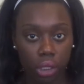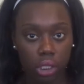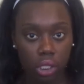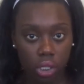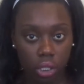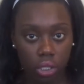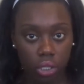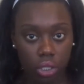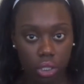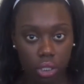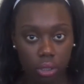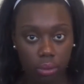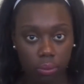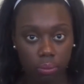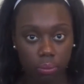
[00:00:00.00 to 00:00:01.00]
research.
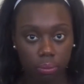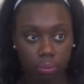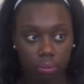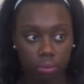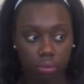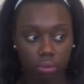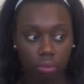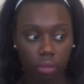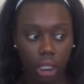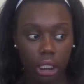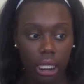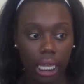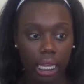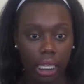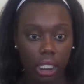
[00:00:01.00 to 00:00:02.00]

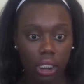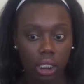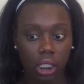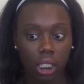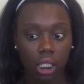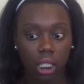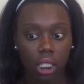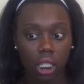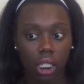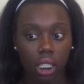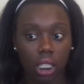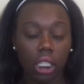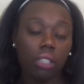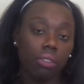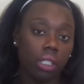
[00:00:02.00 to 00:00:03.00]
Like,
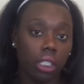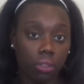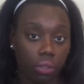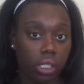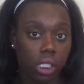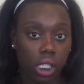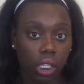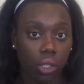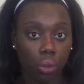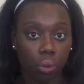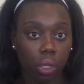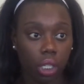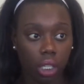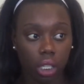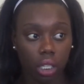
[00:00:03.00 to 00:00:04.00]
even if it take
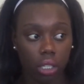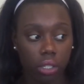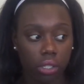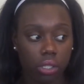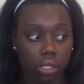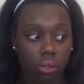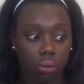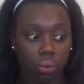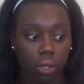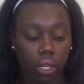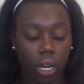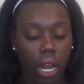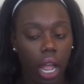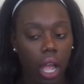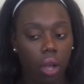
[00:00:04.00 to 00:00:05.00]
you a year to
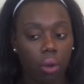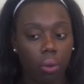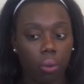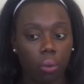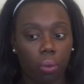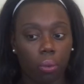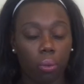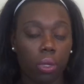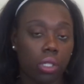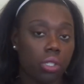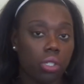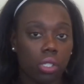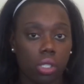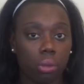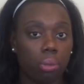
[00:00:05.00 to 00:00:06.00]
figure out
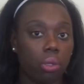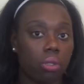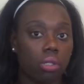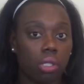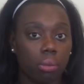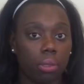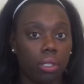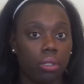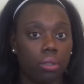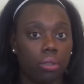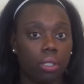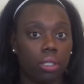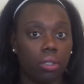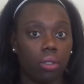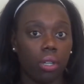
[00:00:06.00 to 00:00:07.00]
what you're supposed to be
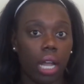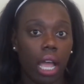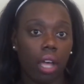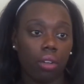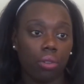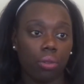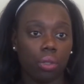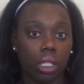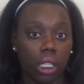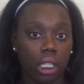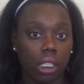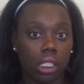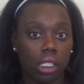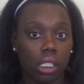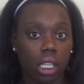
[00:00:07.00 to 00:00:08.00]
doing or how you can
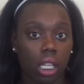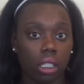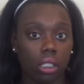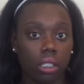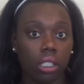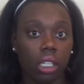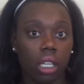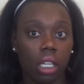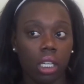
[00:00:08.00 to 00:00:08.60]
get this color